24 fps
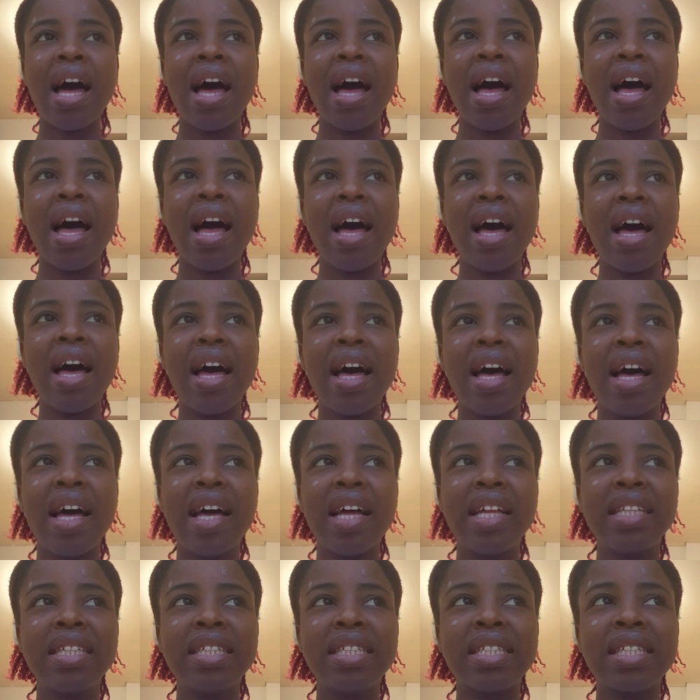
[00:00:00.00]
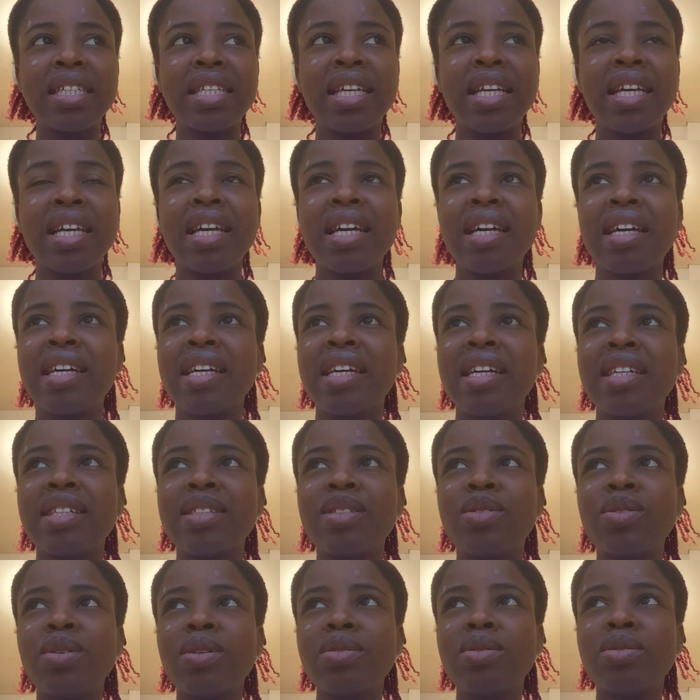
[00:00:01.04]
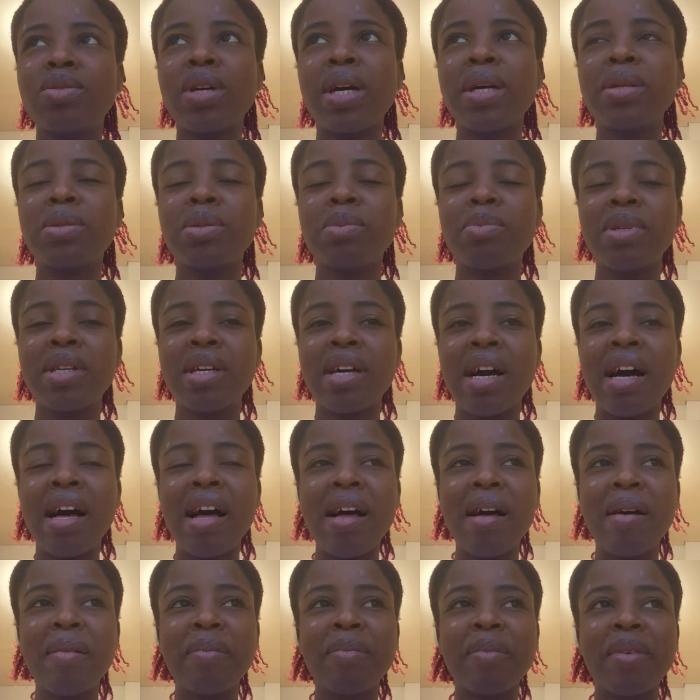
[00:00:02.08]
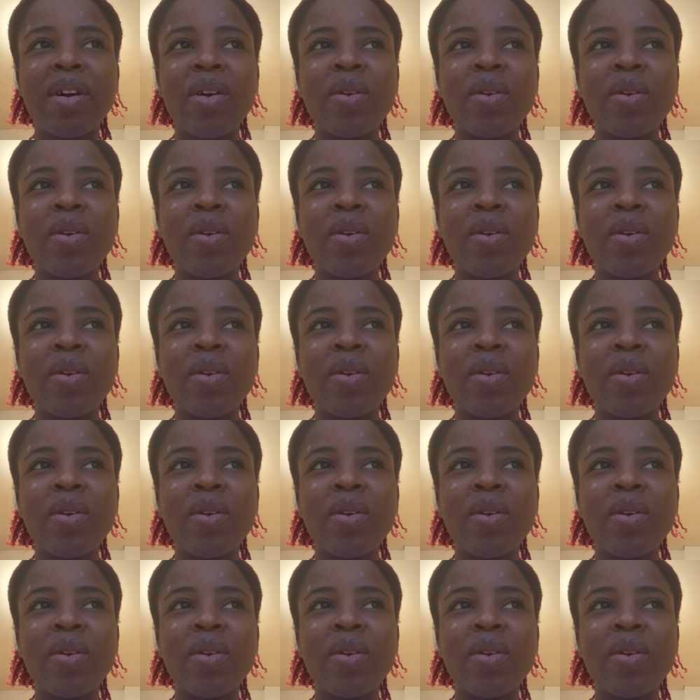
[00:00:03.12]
and just try to be calm.